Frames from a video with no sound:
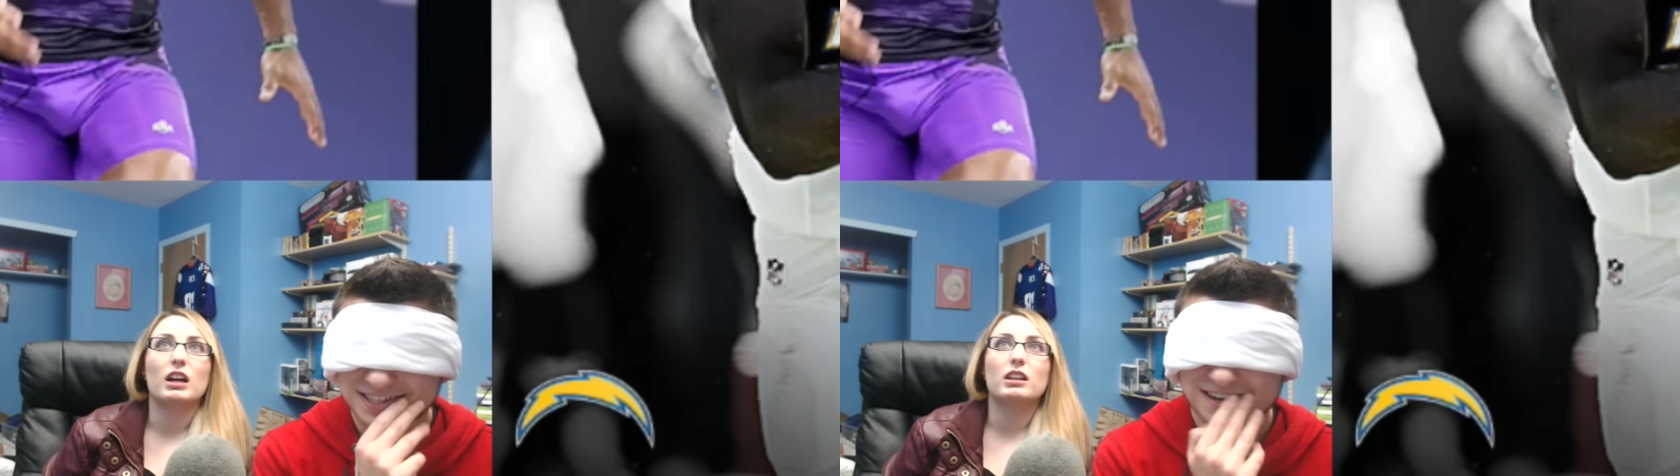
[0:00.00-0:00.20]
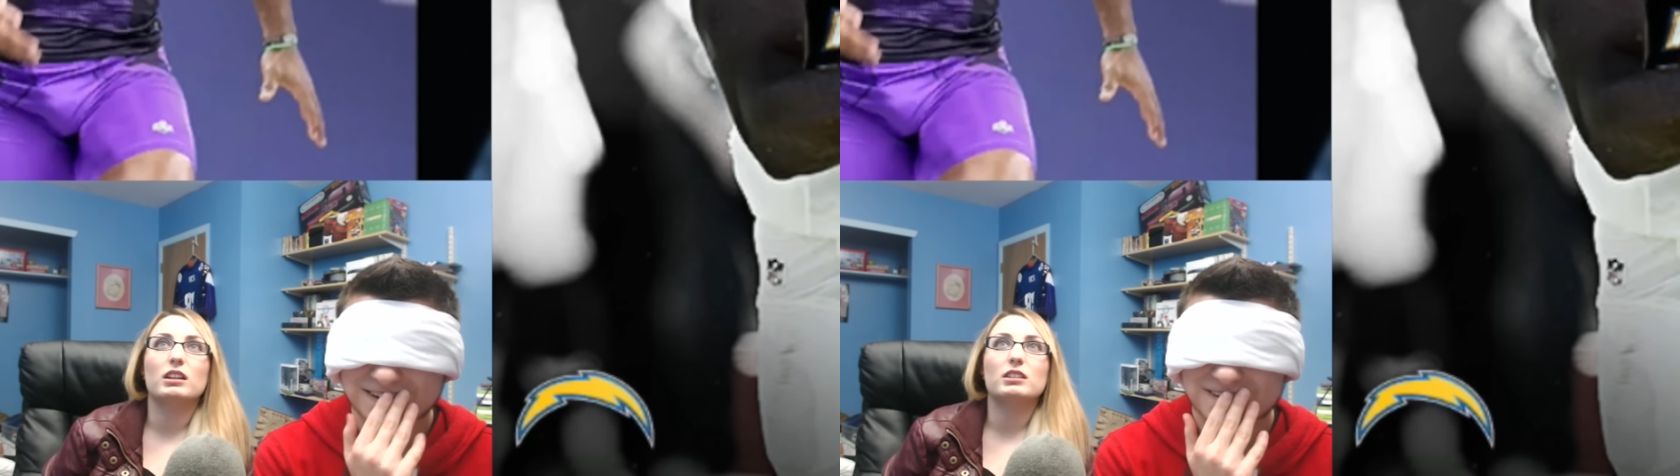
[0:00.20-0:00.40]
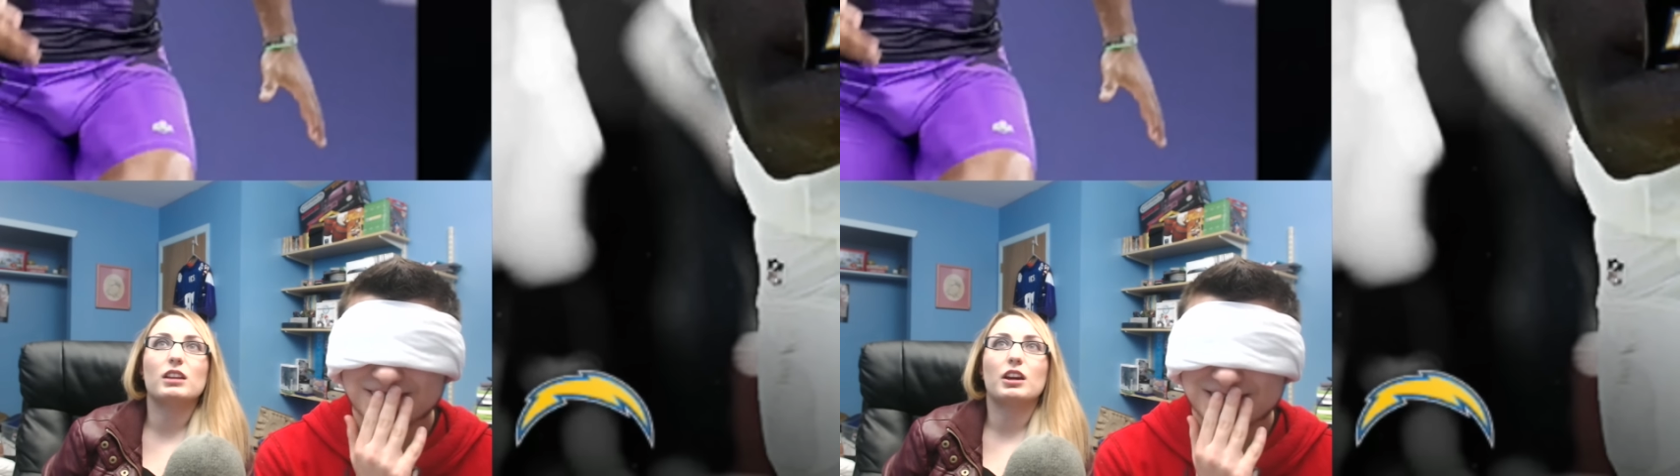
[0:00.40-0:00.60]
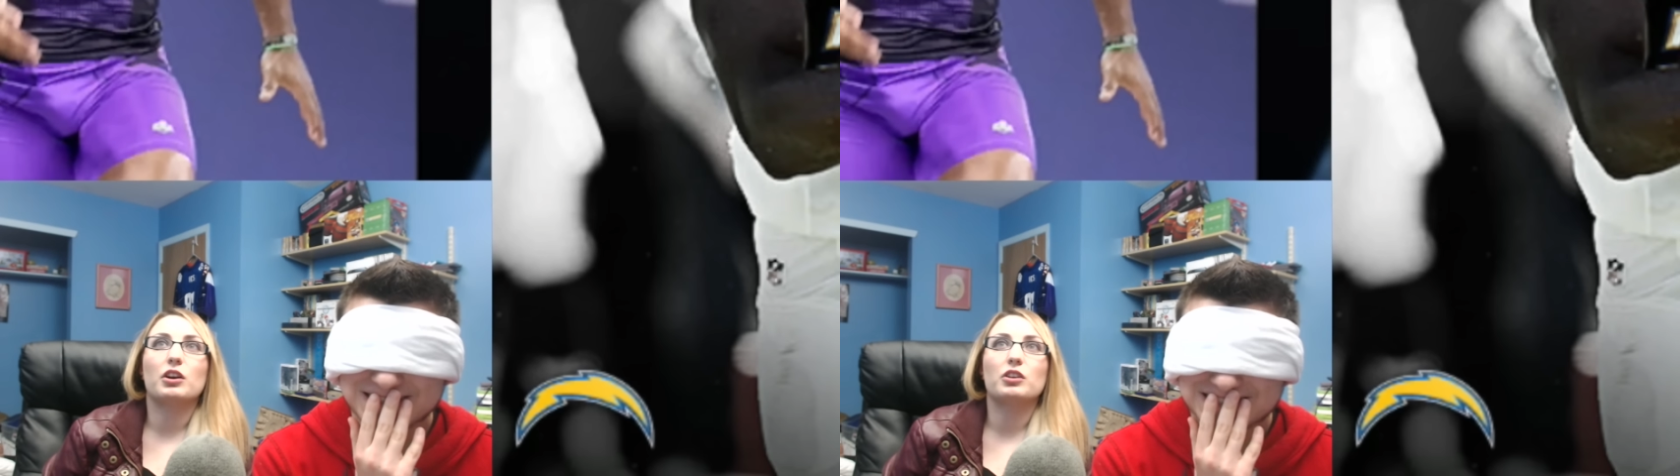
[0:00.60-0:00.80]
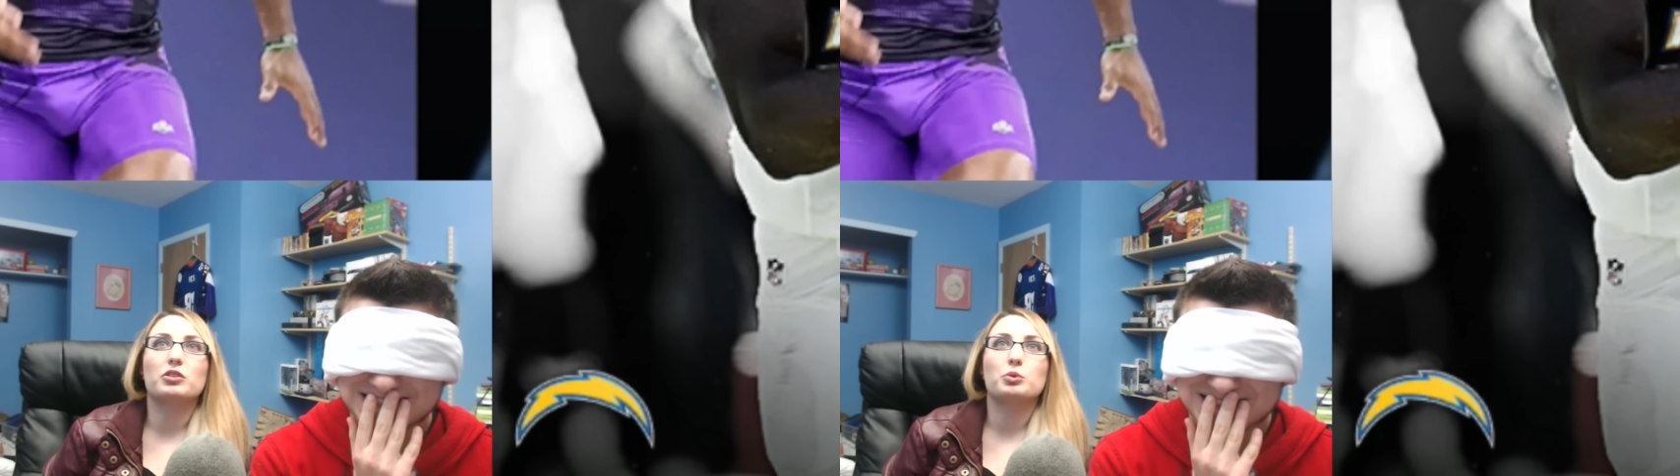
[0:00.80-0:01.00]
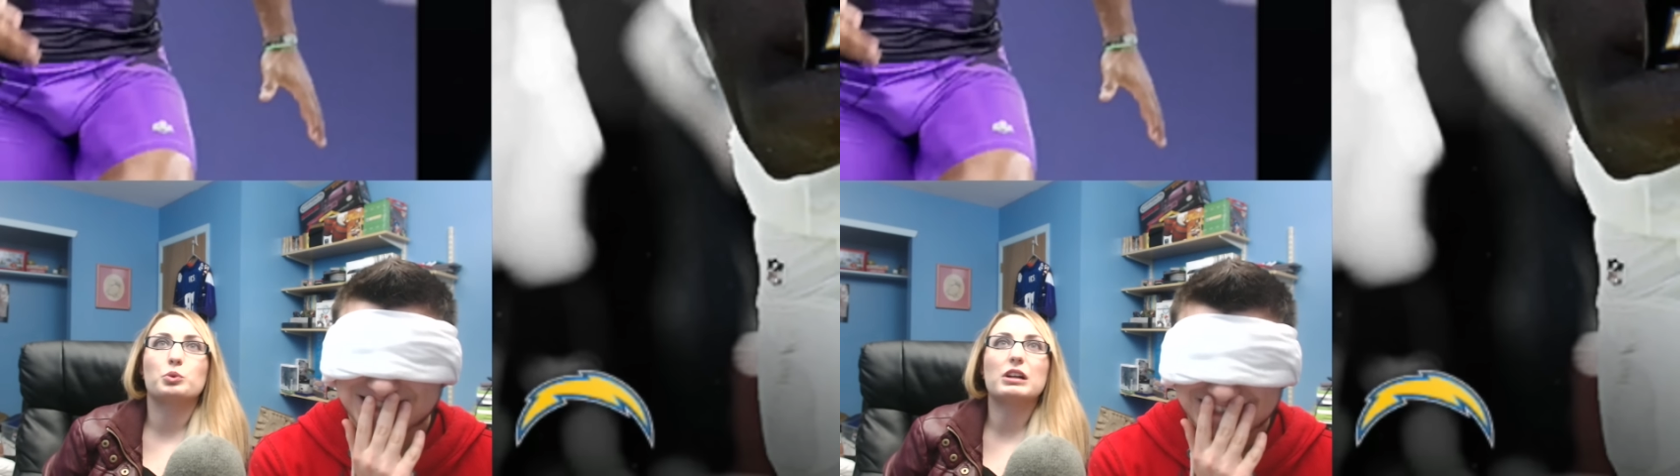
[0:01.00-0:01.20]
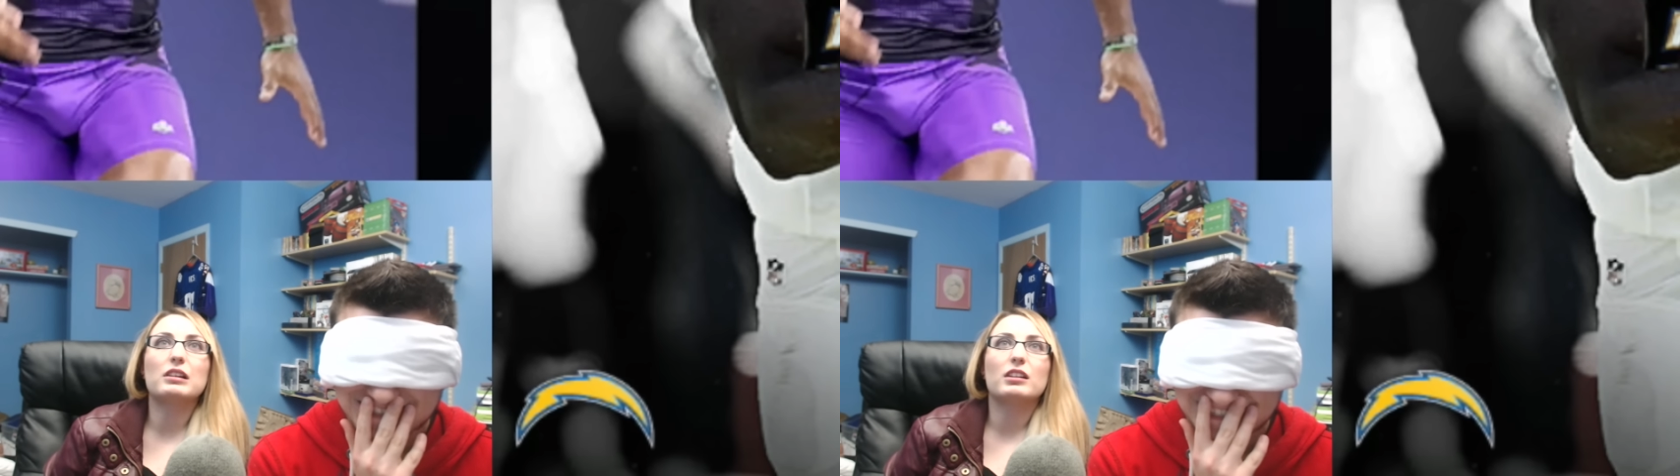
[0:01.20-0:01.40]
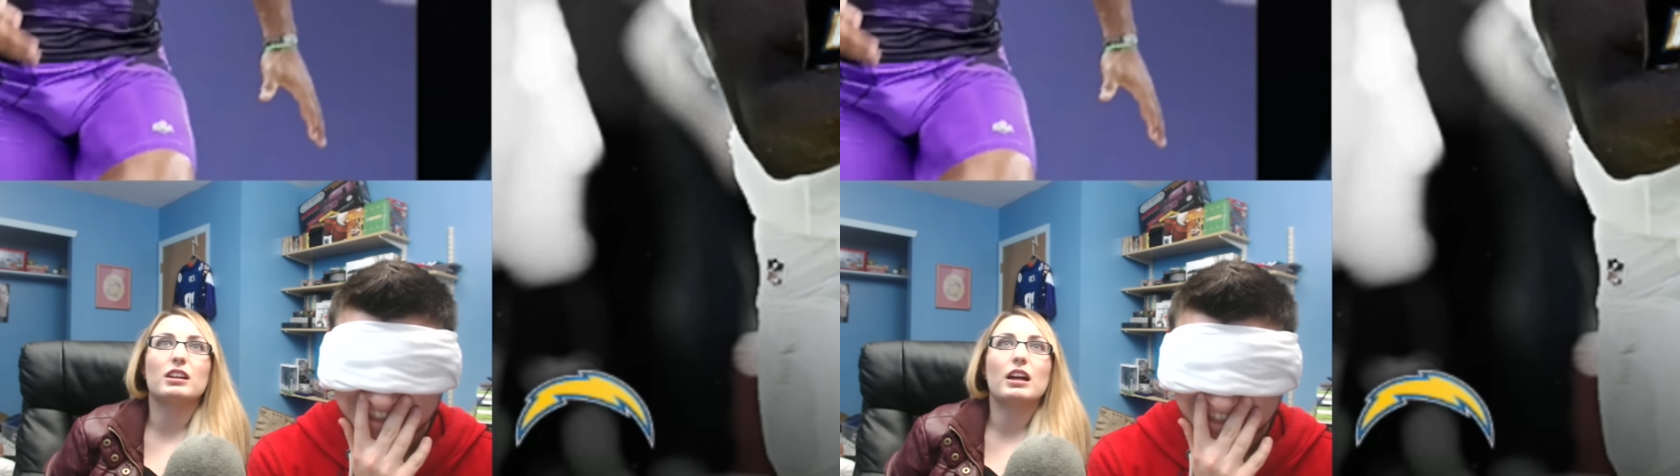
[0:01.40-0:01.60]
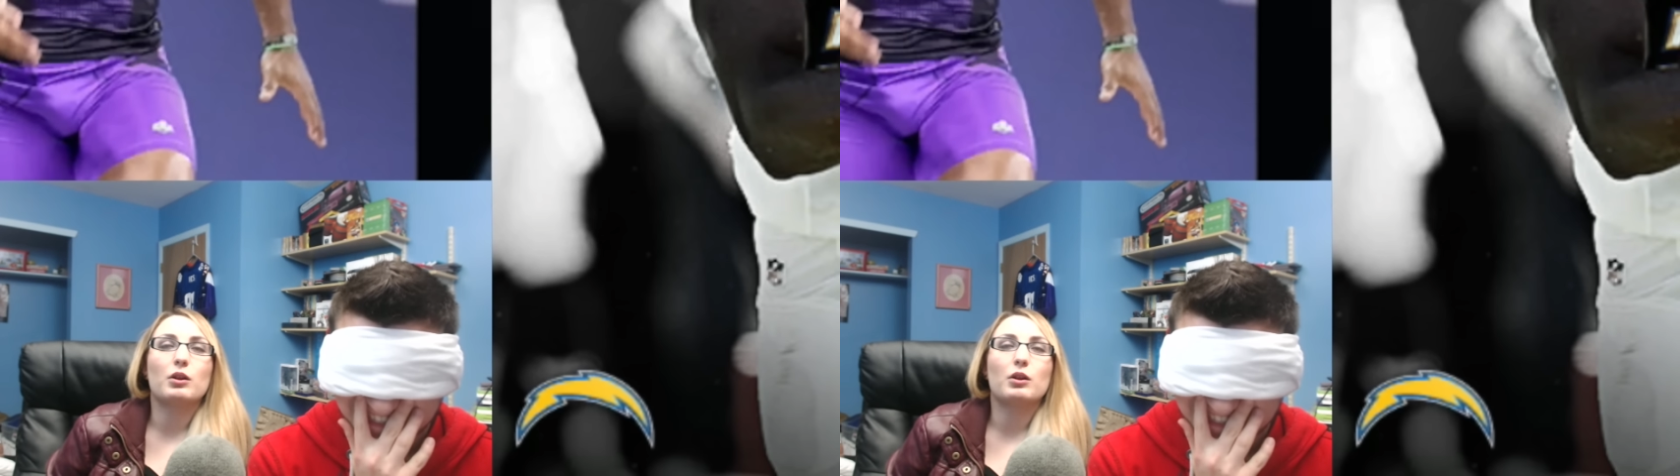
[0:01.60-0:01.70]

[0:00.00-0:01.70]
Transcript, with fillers: It looks like a squiggly